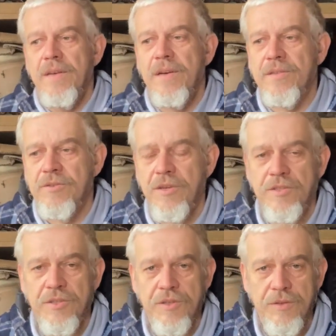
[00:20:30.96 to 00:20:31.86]
I try
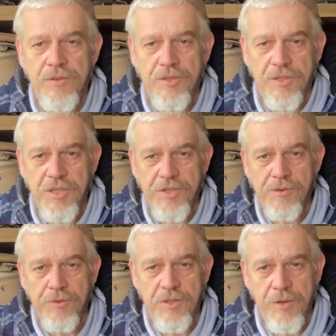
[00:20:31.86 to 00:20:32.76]
to do
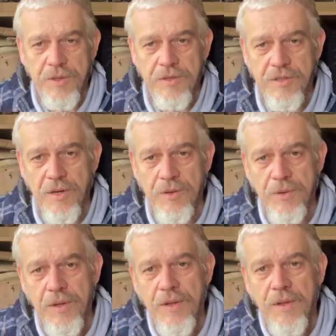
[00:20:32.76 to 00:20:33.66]
successional sowing, so
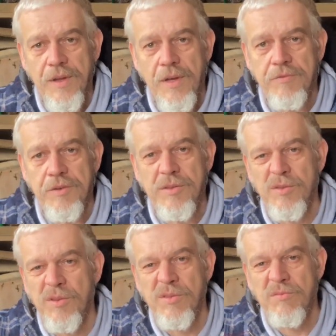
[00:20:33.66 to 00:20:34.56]
every
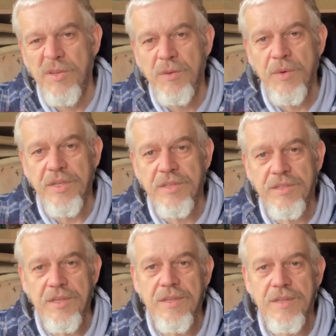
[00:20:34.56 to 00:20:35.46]
sort of 3
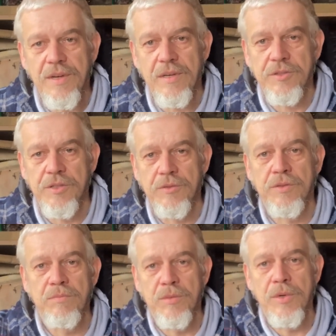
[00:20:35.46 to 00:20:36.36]
weeks I'll sow
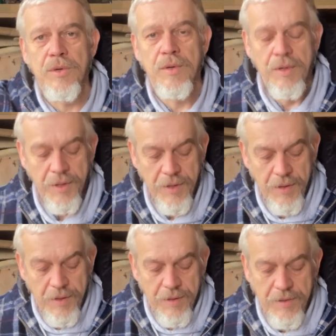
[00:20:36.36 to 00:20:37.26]
some more.
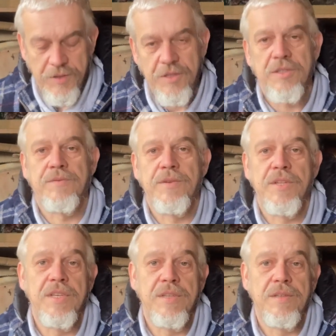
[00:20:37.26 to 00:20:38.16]
This is for
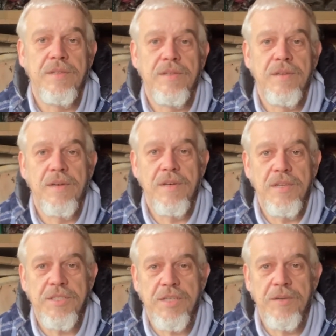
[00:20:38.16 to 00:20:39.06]
the
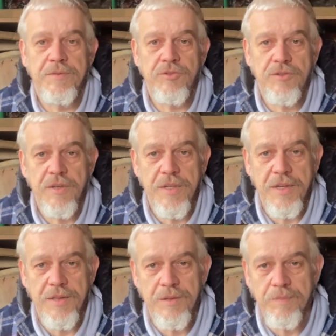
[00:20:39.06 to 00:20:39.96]
early stuff, to try and
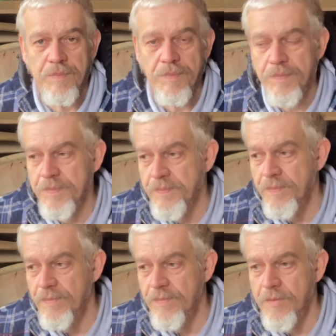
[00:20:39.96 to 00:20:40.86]
get them
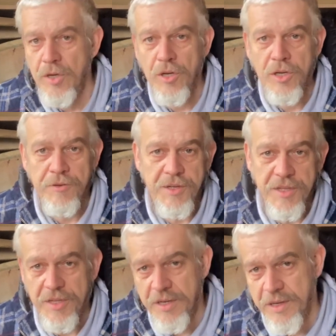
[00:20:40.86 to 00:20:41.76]
earlier in
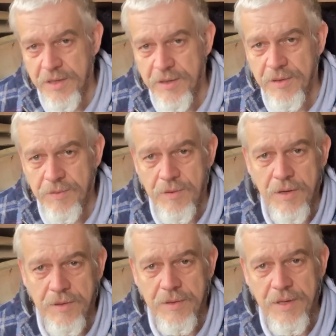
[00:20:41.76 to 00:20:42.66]
the year
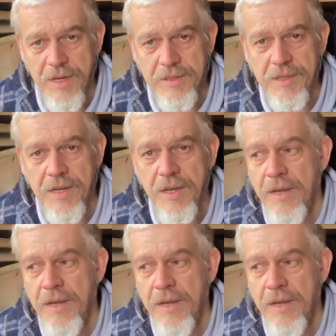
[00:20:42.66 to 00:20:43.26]
rather than later.